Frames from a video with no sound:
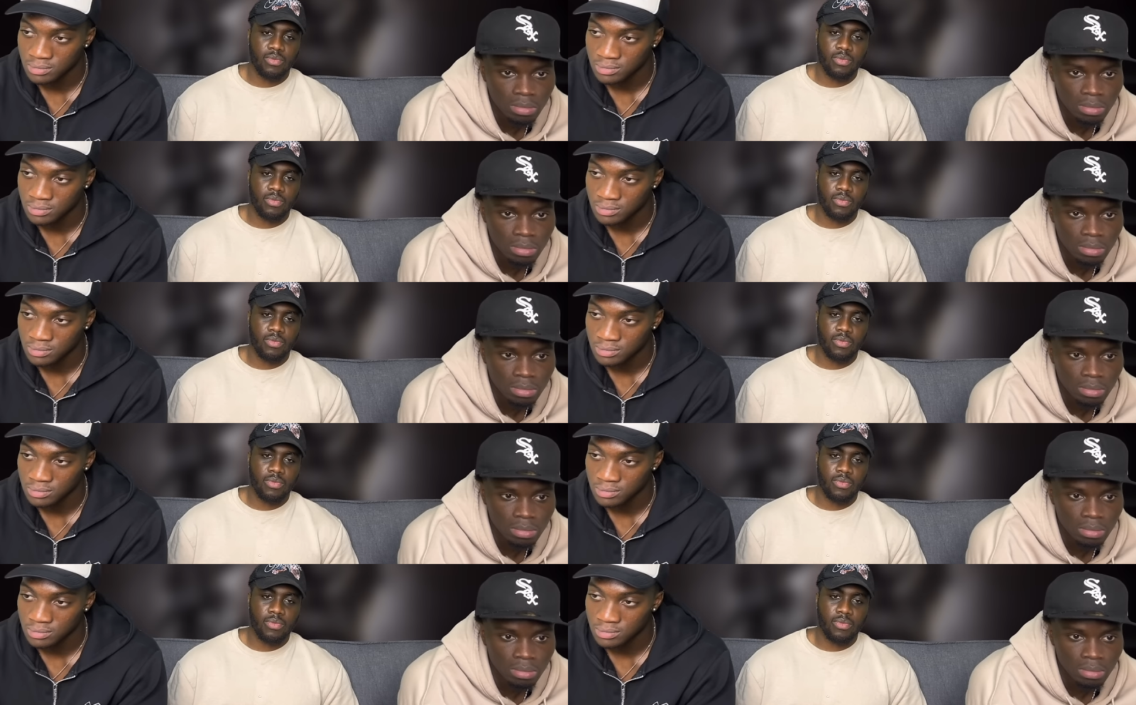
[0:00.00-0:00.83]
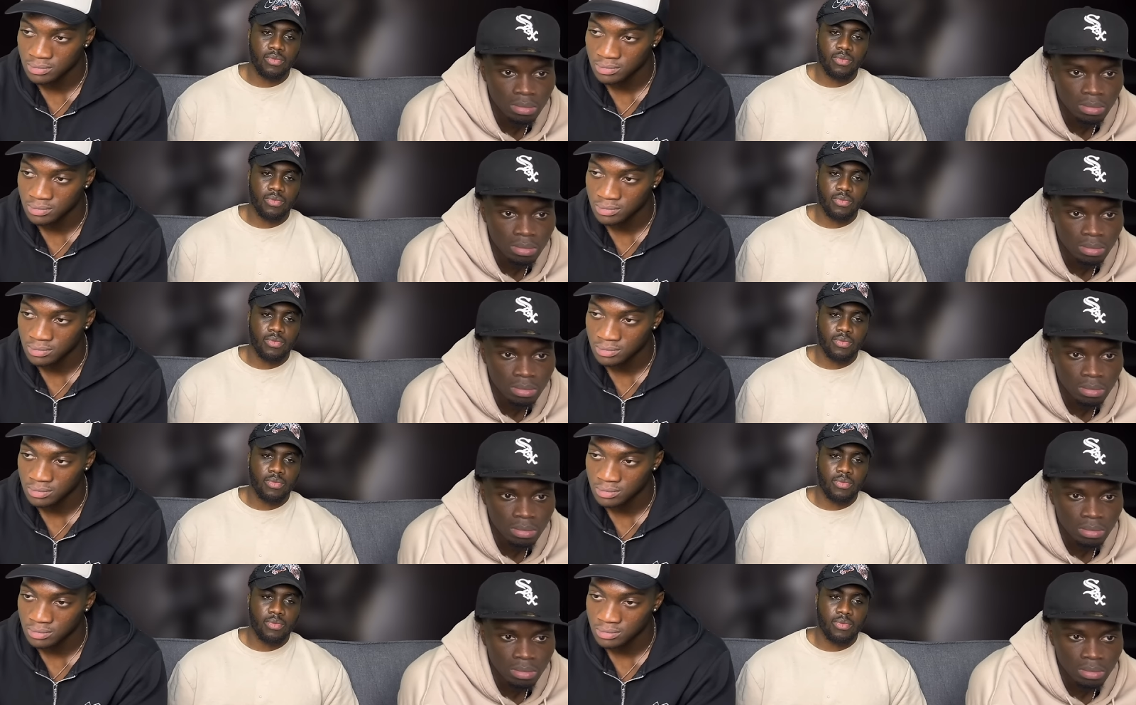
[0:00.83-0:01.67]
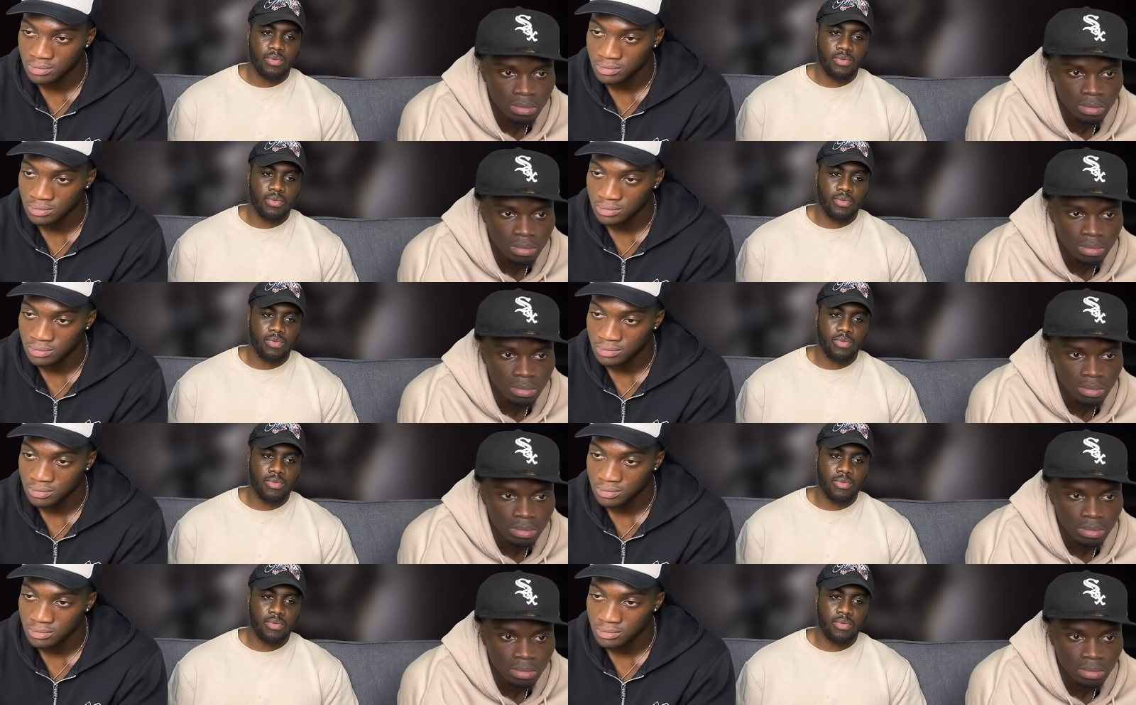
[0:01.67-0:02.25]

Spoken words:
Nothing is said.